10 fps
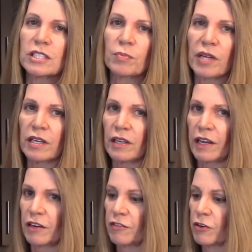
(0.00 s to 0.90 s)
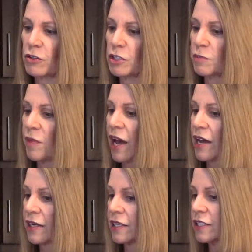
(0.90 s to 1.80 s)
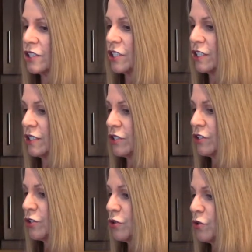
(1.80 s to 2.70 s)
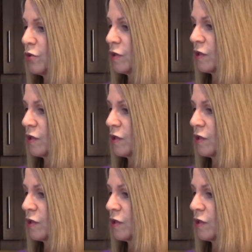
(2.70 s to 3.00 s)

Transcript: split like a frozen package into 2.